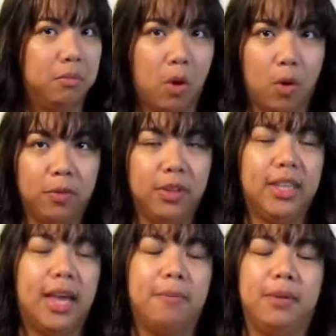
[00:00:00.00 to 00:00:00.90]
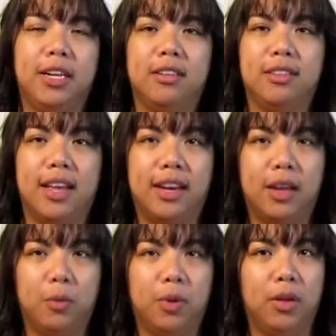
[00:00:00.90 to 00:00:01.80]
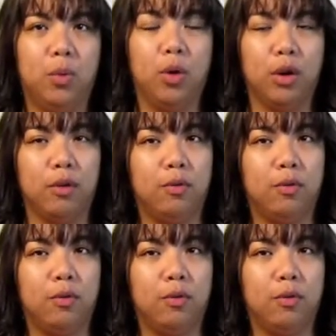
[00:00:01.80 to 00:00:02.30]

hopefully that means that it will work